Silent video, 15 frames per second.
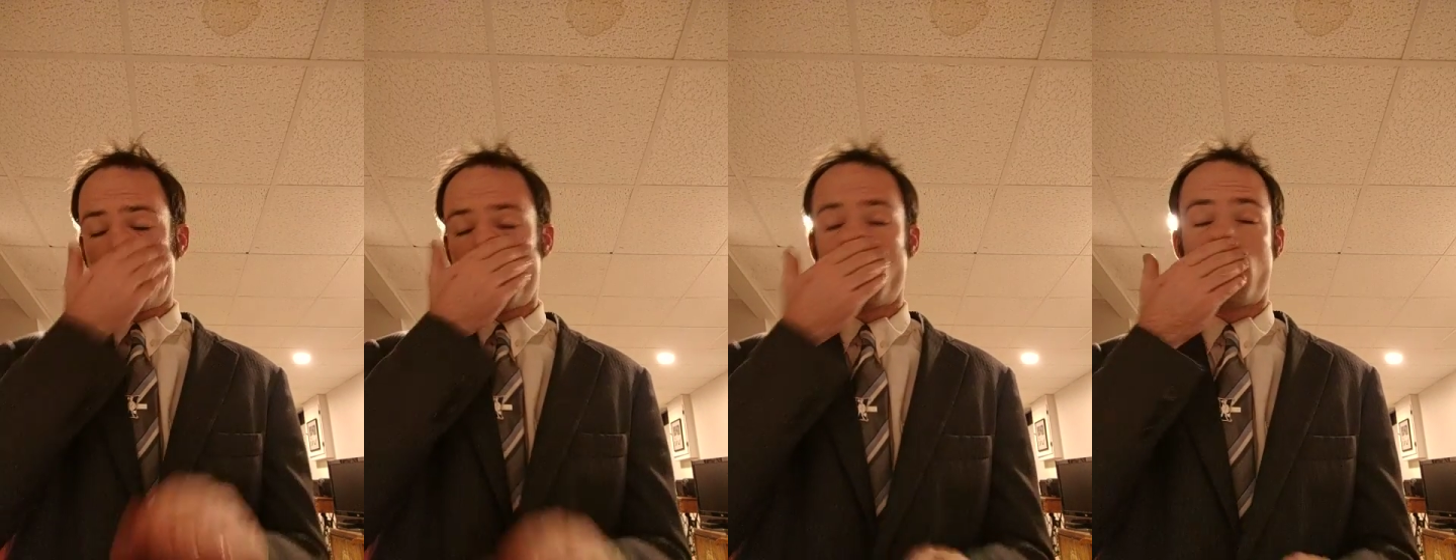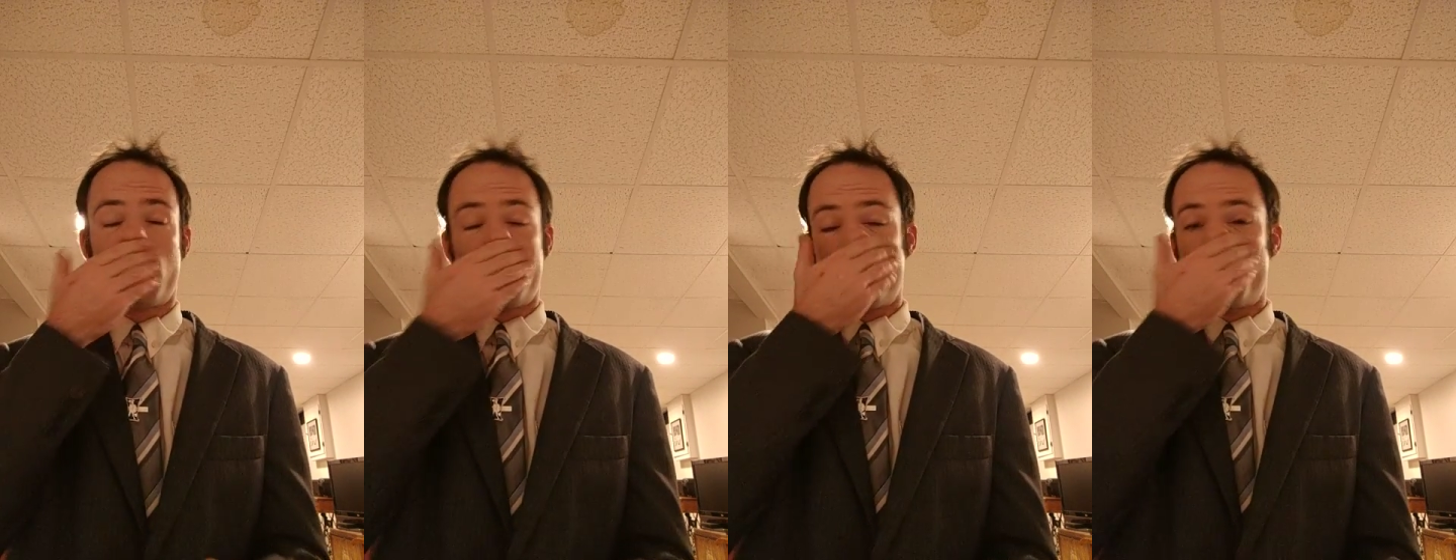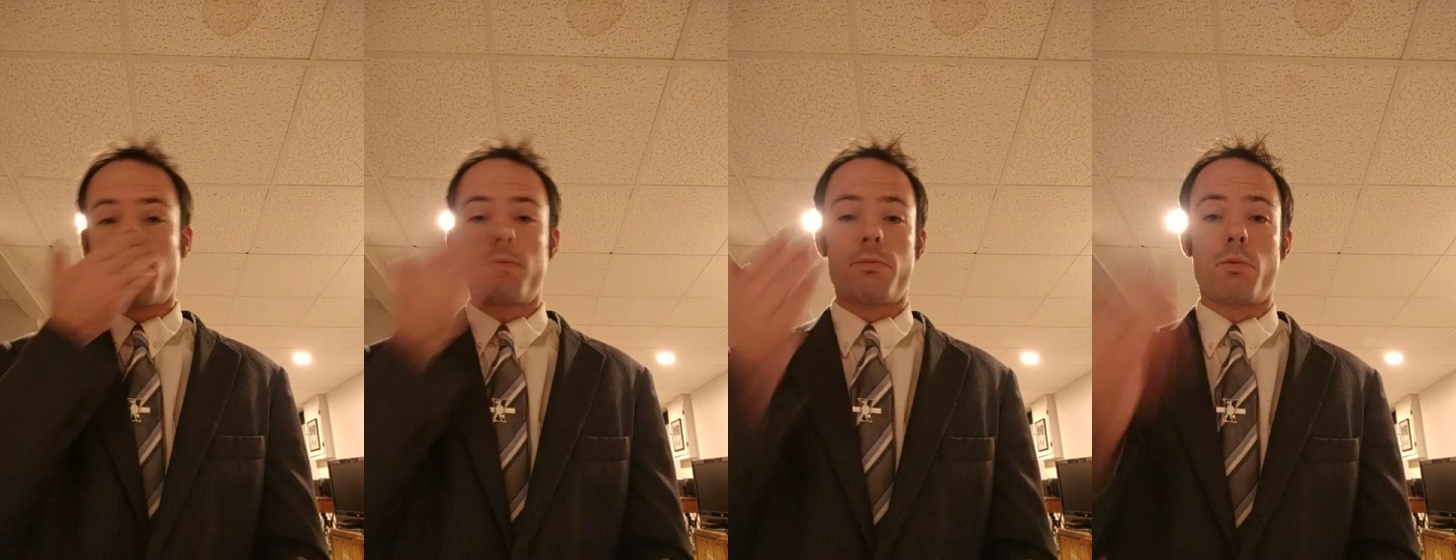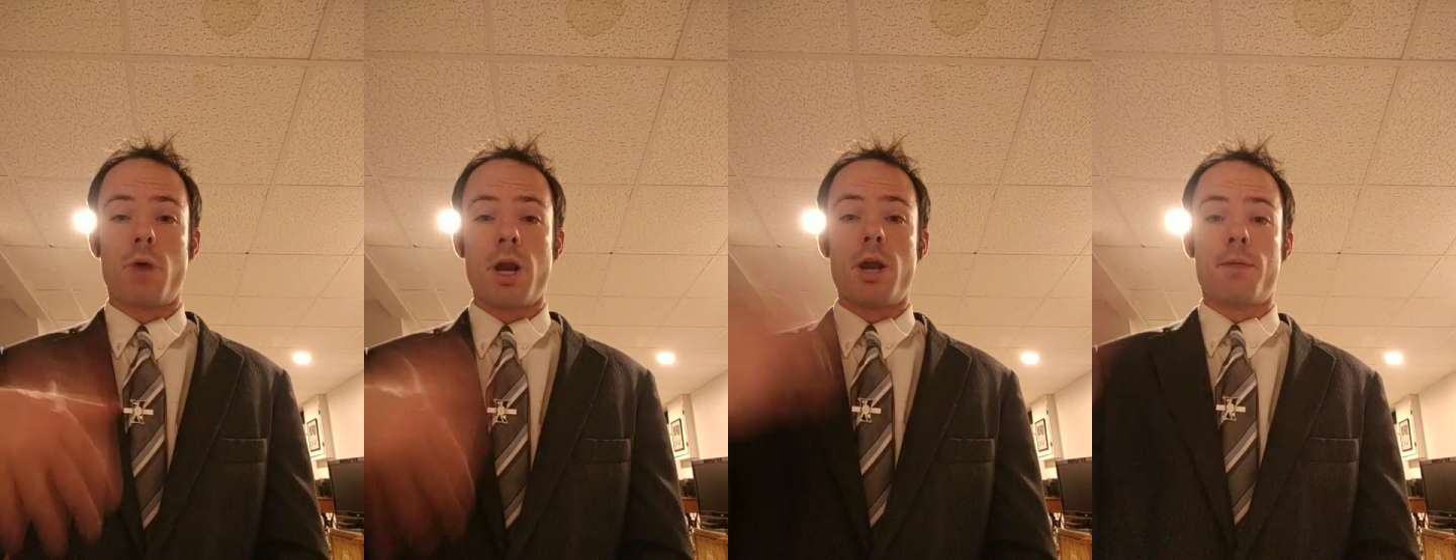or
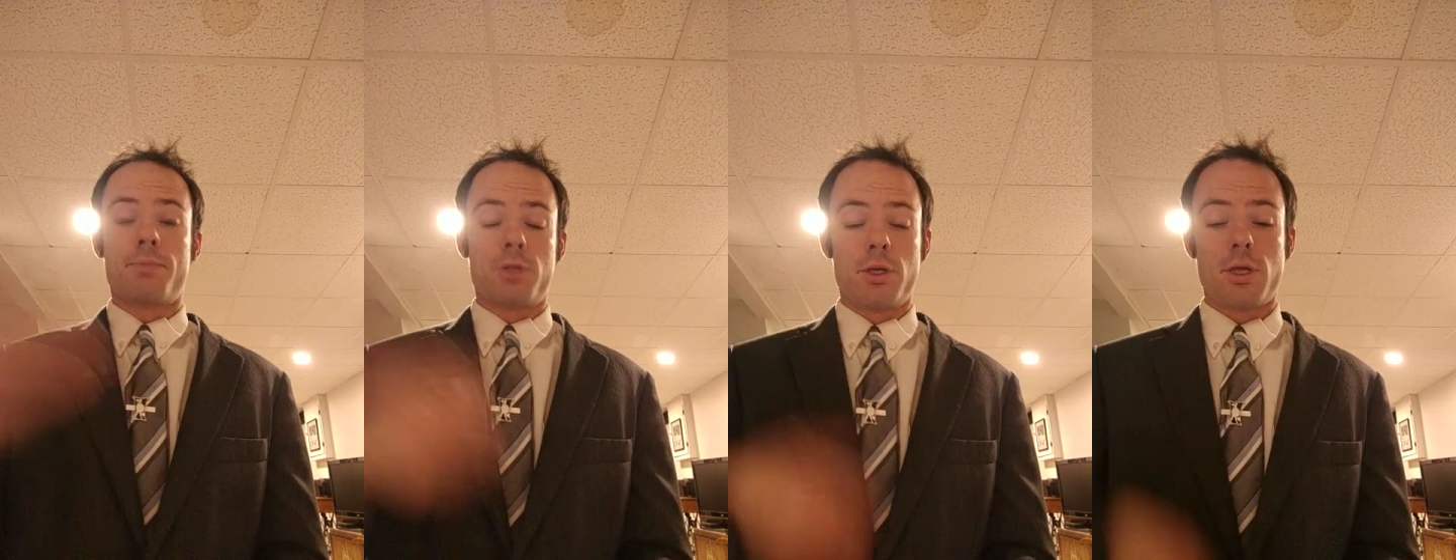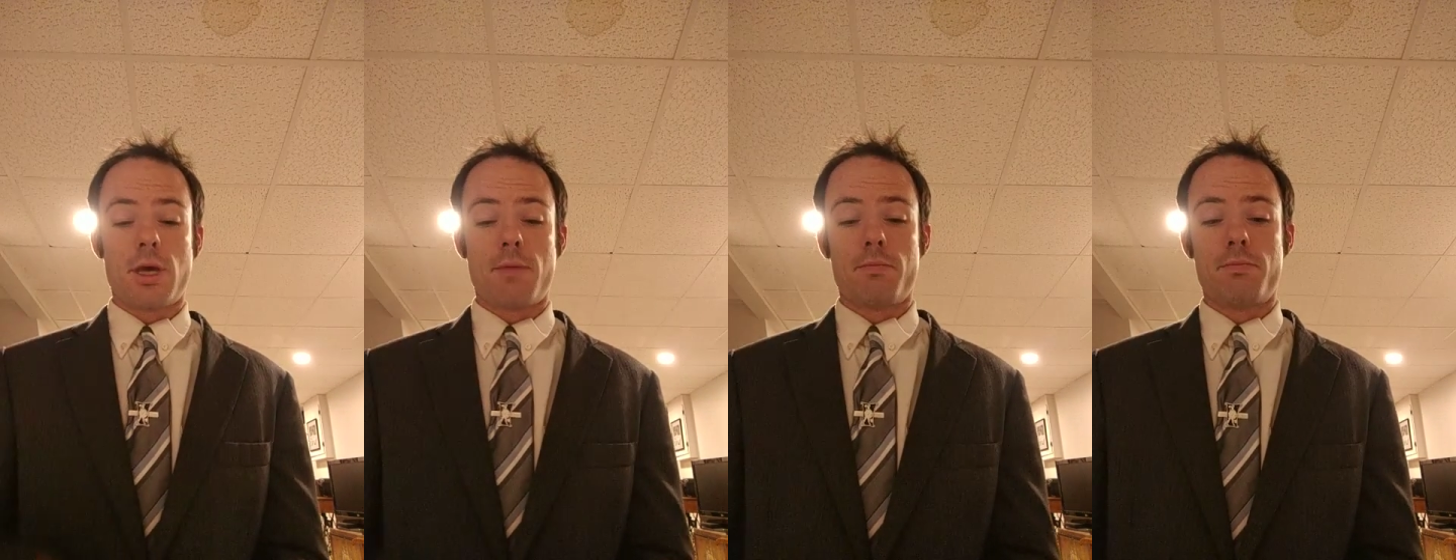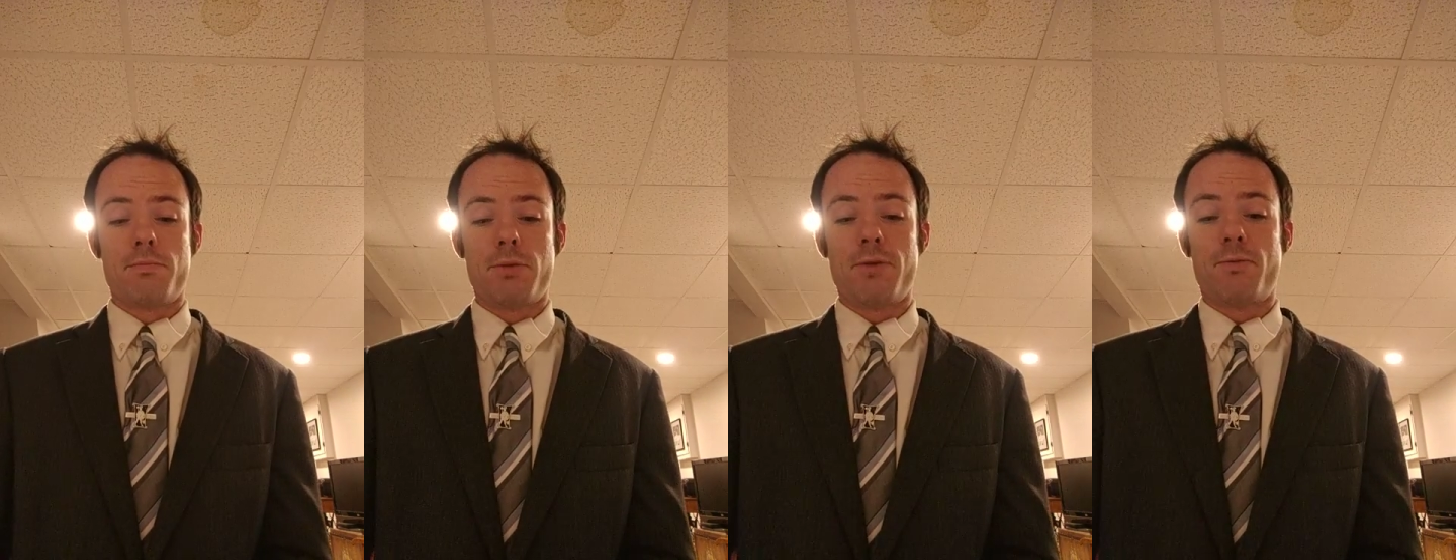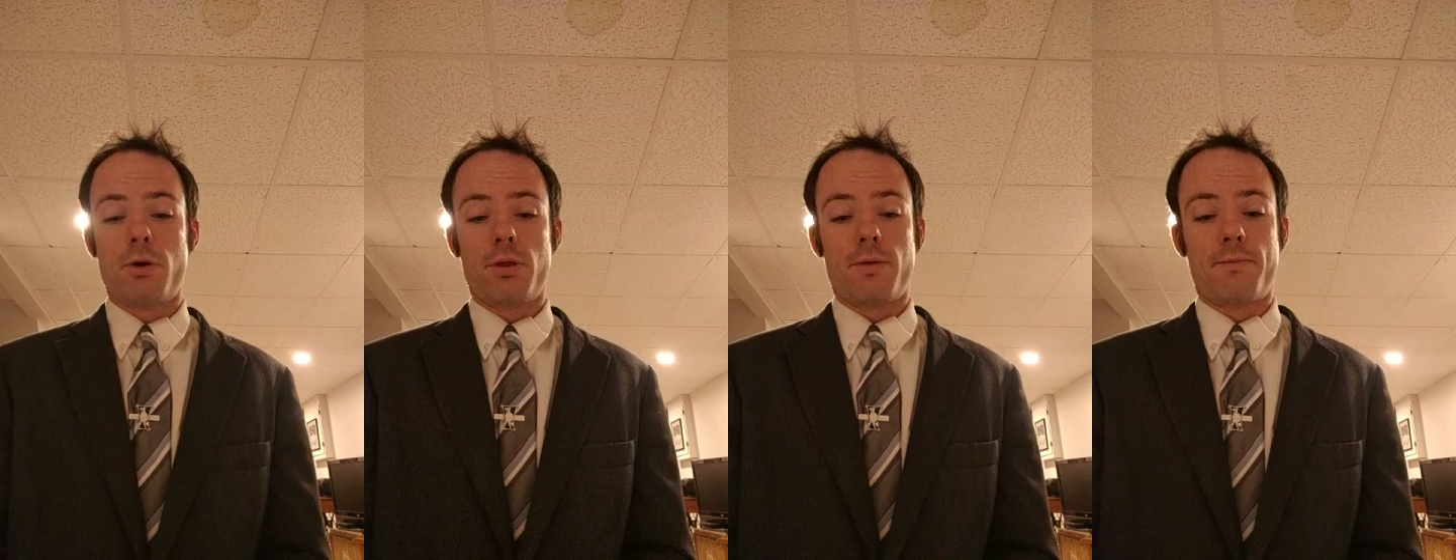right up to them,
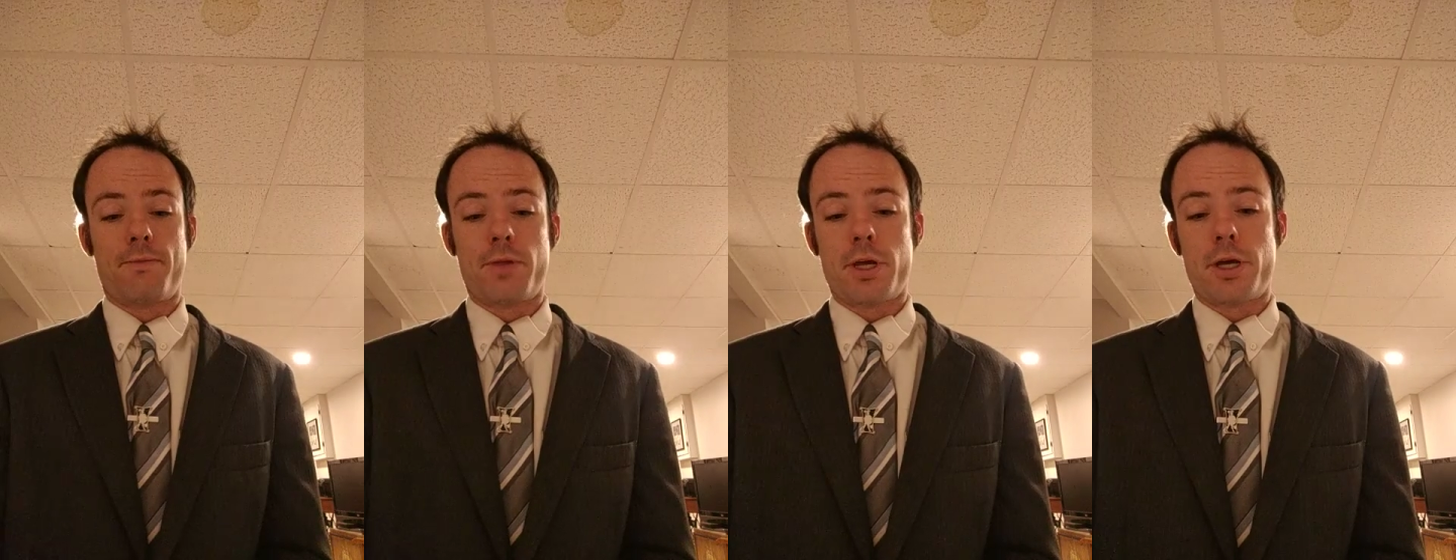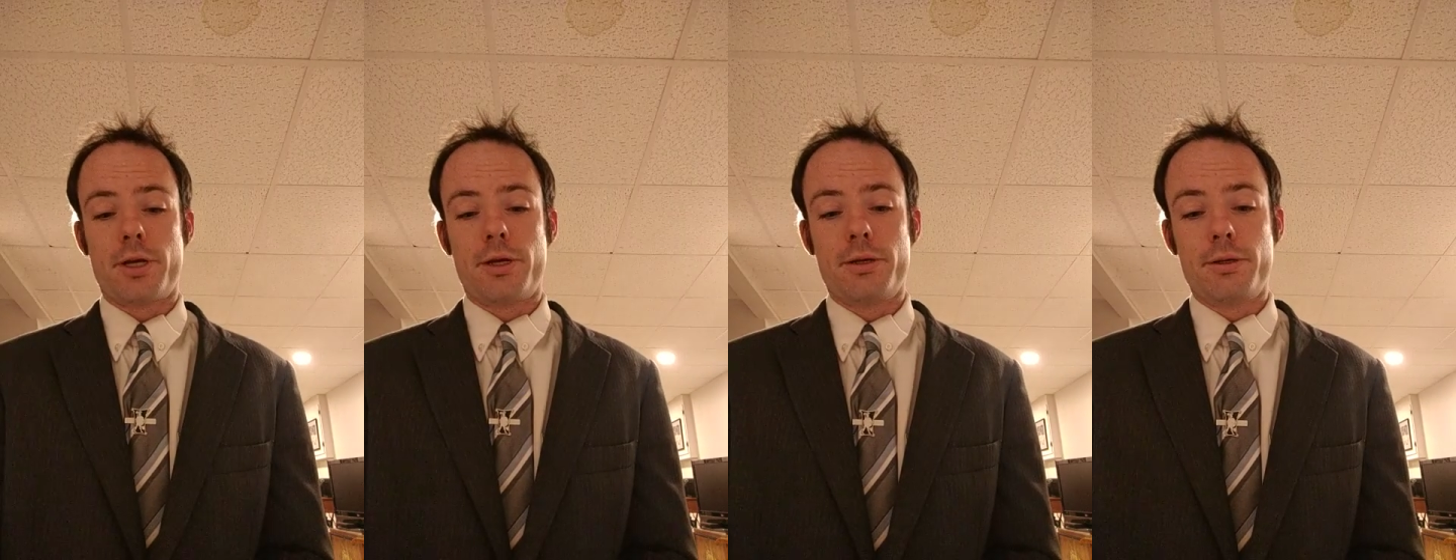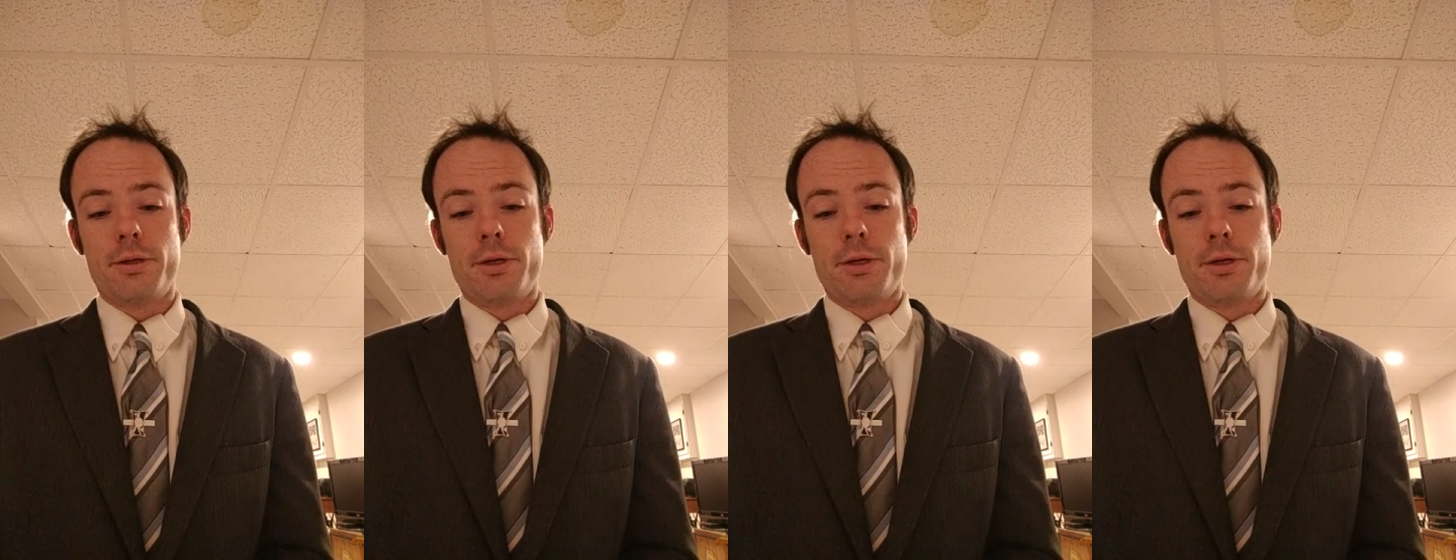before the flood.